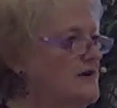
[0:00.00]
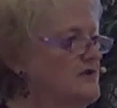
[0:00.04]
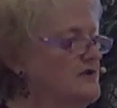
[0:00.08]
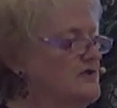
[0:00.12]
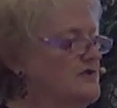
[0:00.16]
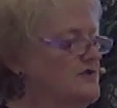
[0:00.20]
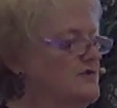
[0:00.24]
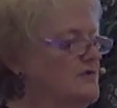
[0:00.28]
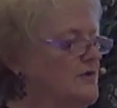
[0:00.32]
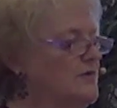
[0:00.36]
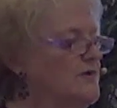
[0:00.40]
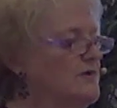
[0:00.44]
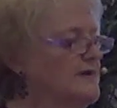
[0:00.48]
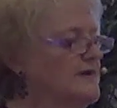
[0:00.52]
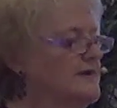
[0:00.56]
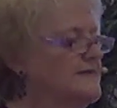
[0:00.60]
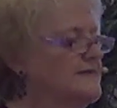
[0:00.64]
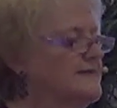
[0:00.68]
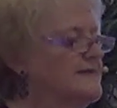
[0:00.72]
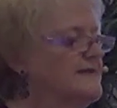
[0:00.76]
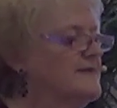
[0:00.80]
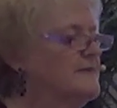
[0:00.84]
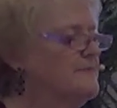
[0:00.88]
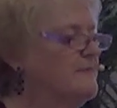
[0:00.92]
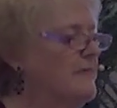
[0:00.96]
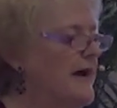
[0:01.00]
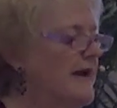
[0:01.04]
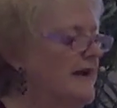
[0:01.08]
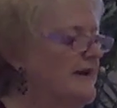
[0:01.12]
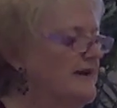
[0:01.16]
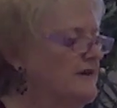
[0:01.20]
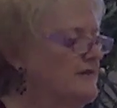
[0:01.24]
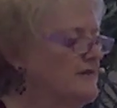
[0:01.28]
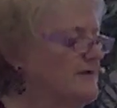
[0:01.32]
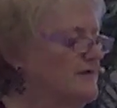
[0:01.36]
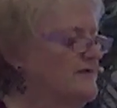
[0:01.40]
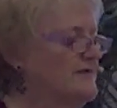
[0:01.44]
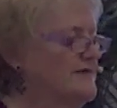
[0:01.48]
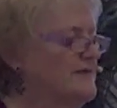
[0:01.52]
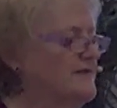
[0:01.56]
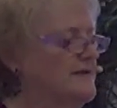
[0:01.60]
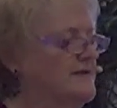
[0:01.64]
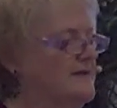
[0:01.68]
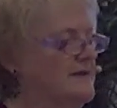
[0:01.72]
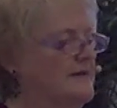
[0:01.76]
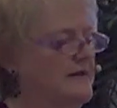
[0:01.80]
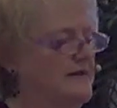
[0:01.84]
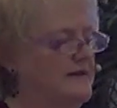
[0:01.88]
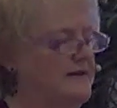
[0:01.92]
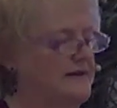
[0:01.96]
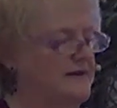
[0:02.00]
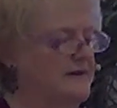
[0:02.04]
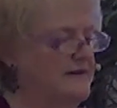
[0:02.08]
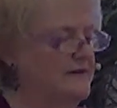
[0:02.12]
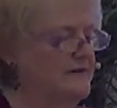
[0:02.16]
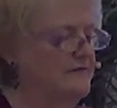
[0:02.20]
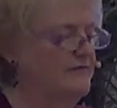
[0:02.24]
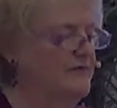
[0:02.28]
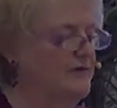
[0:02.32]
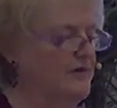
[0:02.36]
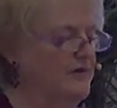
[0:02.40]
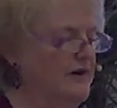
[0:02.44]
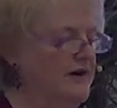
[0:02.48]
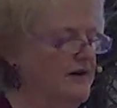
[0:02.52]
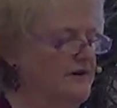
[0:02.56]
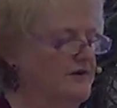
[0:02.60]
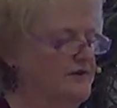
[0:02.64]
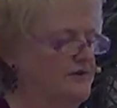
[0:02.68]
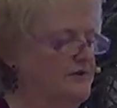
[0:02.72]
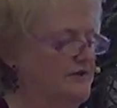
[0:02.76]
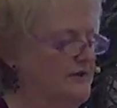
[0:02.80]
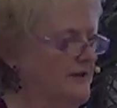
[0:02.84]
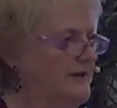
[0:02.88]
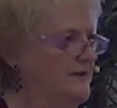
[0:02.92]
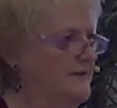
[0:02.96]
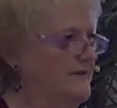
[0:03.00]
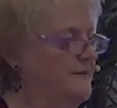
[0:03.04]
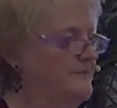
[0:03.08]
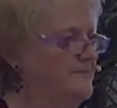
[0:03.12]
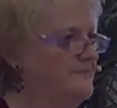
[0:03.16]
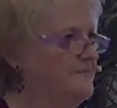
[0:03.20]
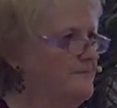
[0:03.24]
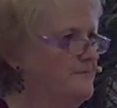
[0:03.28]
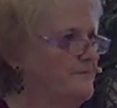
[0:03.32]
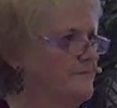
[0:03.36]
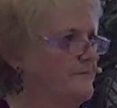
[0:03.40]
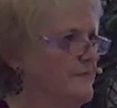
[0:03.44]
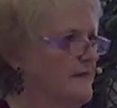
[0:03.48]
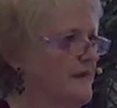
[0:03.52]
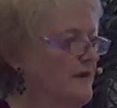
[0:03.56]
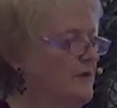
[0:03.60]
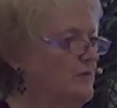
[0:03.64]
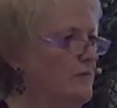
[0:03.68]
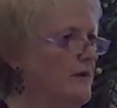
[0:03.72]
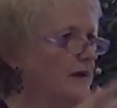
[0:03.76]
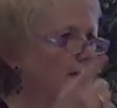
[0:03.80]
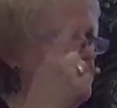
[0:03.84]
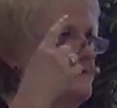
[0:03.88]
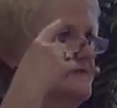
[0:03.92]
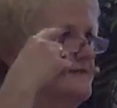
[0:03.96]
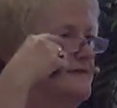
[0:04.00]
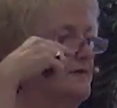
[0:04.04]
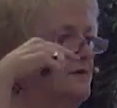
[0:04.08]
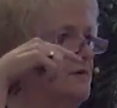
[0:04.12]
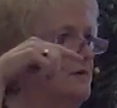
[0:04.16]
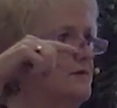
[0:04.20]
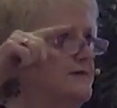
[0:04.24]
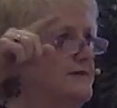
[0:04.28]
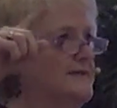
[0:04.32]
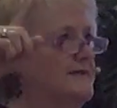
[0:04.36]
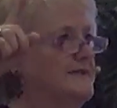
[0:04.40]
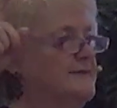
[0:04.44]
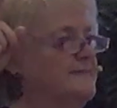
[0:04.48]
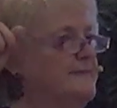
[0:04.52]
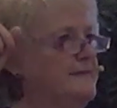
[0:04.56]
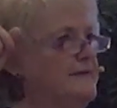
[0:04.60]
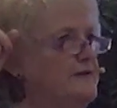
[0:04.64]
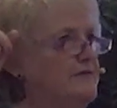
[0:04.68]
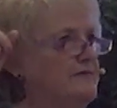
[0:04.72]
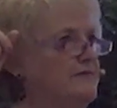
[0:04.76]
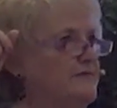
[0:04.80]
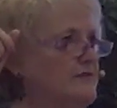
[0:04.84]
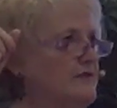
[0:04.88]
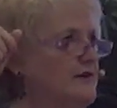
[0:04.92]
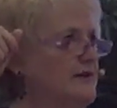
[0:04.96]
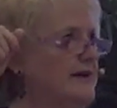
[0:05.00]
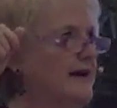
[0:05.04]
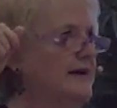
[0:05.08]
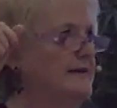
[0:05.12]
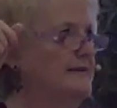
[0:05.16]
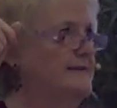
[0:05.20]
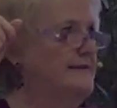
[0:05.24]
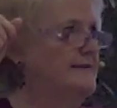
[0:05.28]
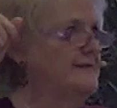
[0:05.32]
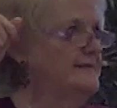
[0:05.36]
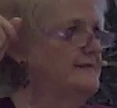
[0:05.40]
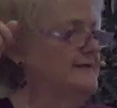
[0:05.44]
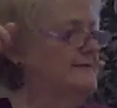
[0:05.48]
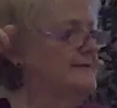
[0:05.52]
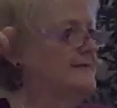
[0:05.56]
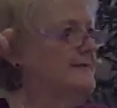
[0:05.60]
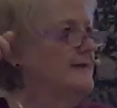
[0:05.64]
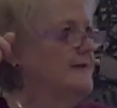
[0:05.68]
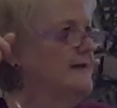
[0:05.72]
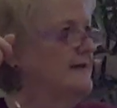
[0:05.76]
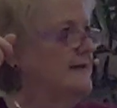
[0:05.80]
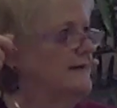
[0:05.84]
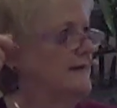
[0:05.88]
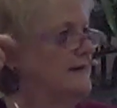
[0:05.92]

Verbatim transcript: Our soul conspires for our good. We ask the Holy Spirit for guidance.